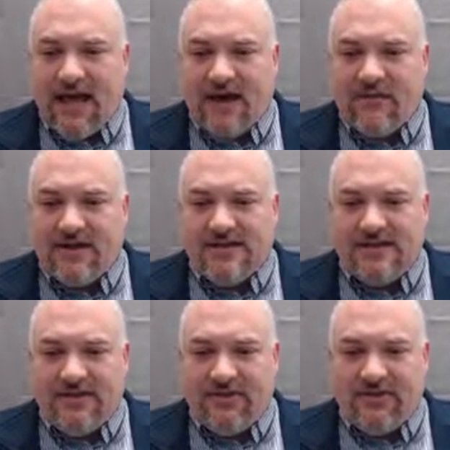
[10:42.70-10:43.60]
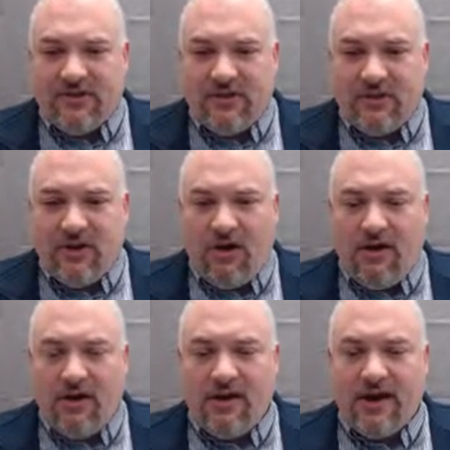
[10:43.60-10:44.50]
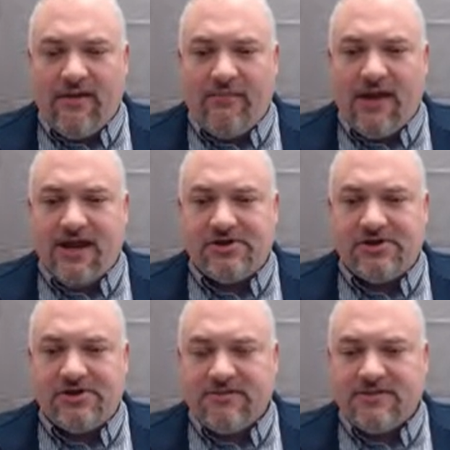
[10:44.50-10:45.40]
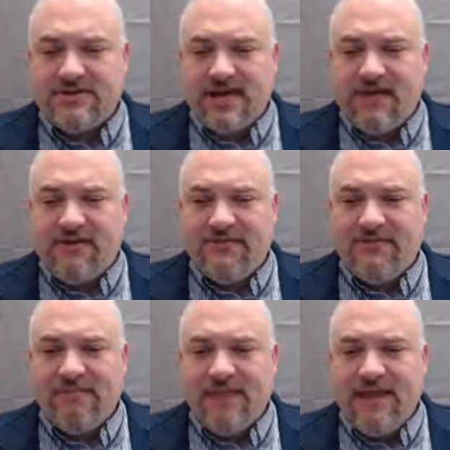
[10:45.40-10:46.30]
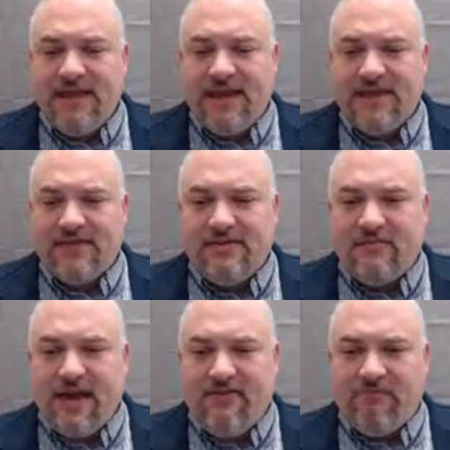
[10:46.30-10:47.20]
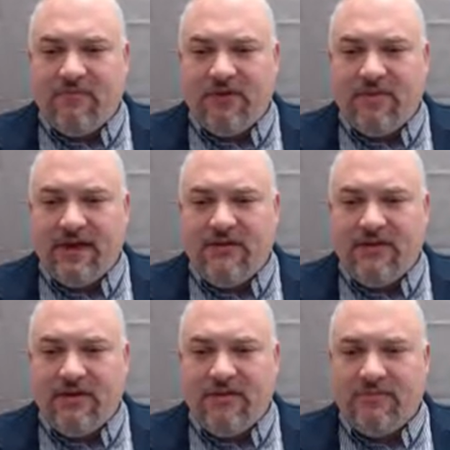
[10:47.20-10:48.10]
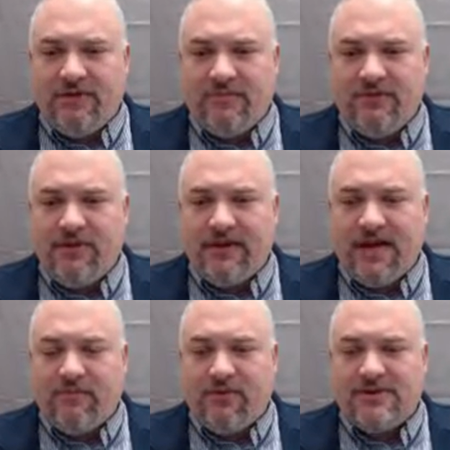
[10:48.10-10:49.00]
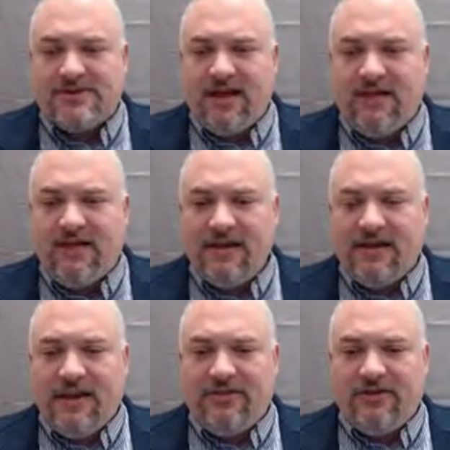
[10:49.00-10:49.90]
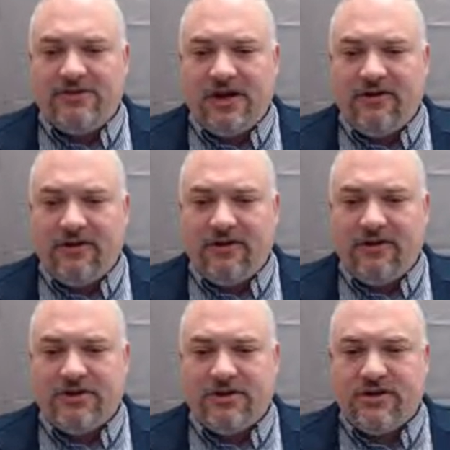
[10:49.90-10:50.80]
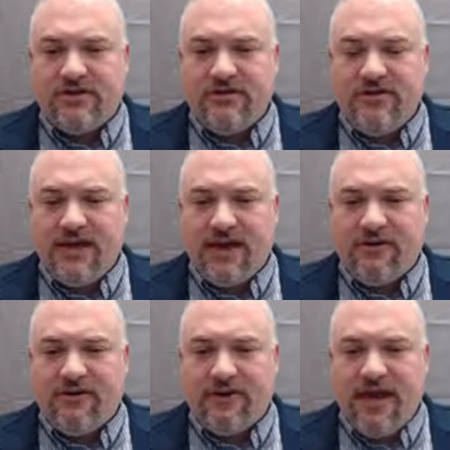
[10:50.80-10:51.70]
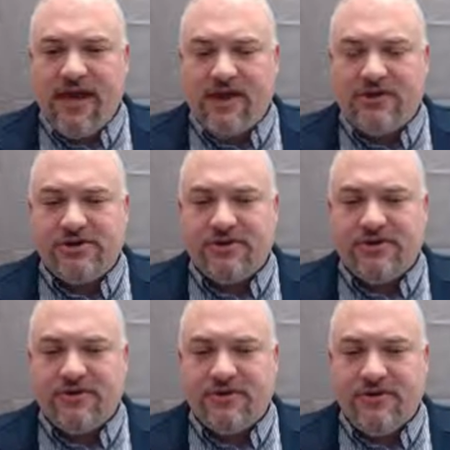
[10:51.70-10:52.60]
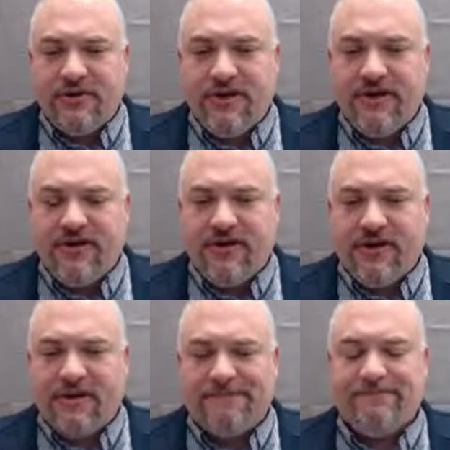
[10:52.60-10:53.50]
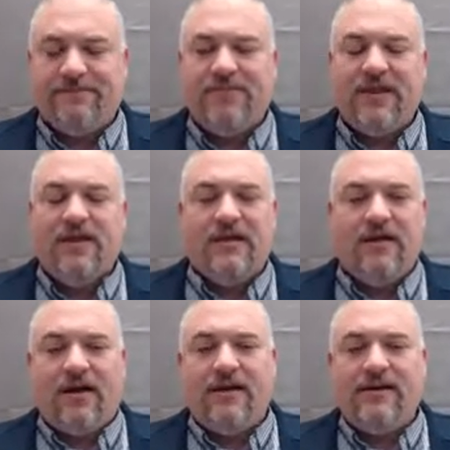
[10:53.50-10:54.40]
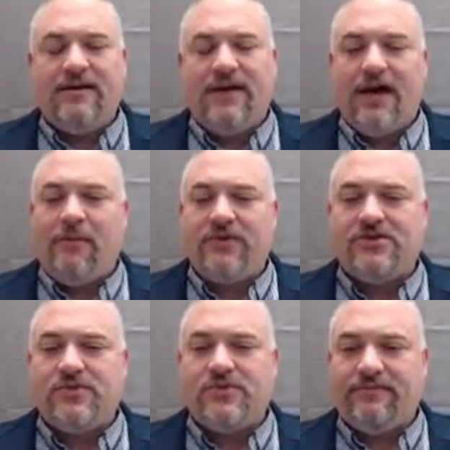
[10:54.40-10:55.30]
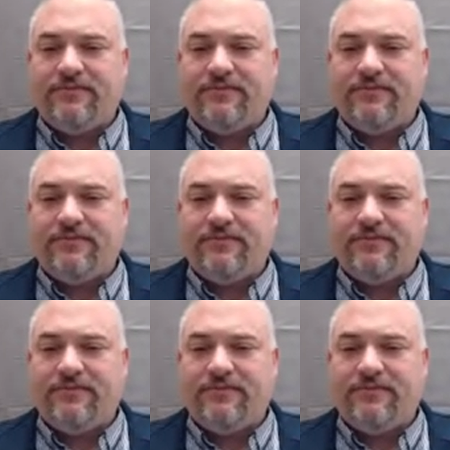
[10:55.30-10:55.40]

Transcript: We can see that they're long, unbranching cells, and that we have multiple nuclei per cell, and they're generally pushed to the outer edge here and here. All right, how about this one?